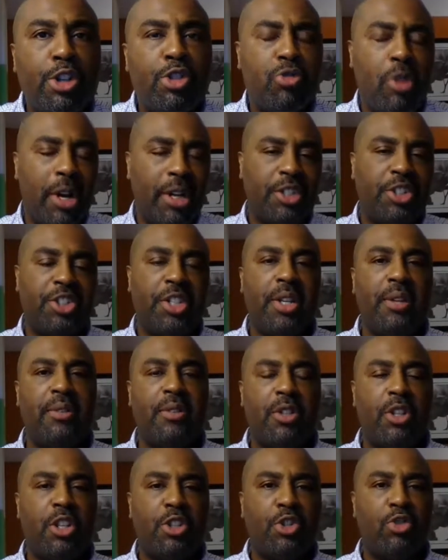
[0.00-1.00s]

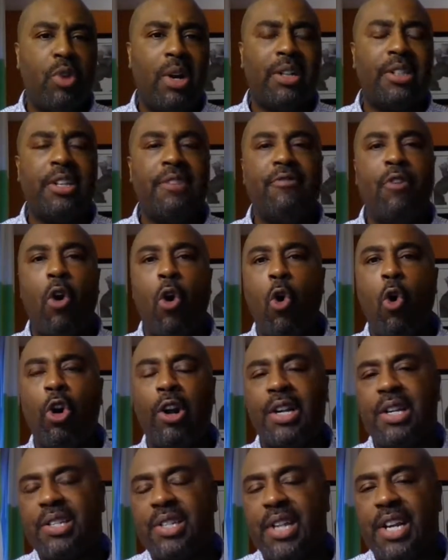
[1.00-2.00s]
Destructive
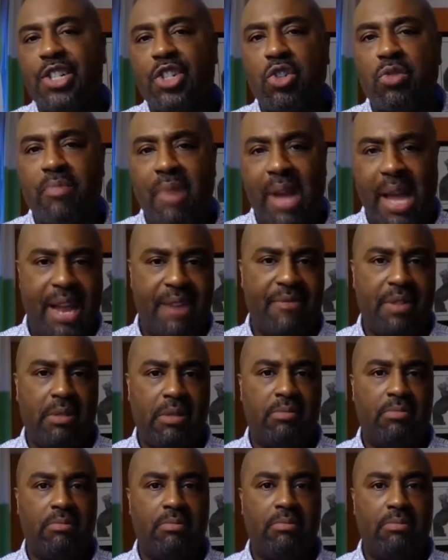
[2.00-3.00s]
organizational
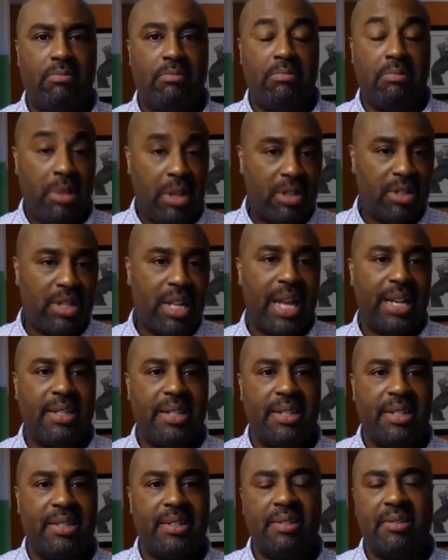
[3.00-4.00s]
behavior looks
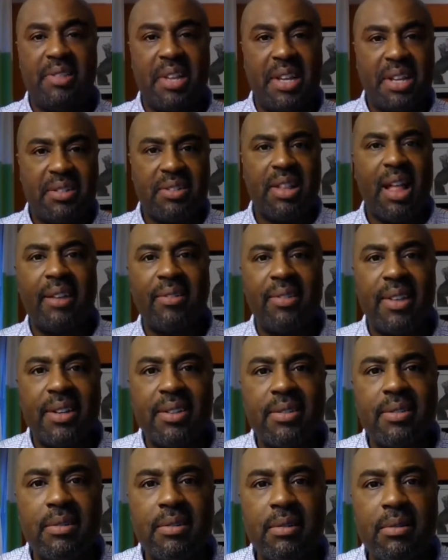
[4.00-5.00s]
like this. Things
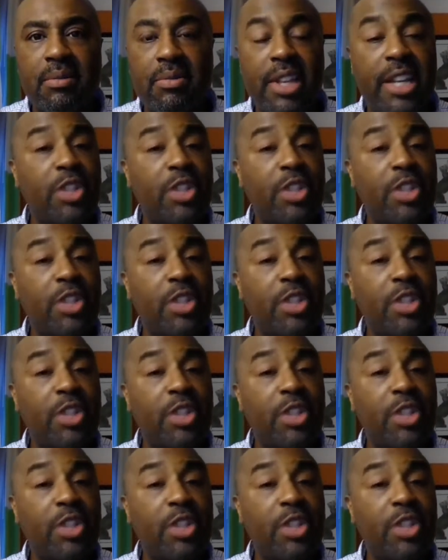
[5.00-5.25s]
like this.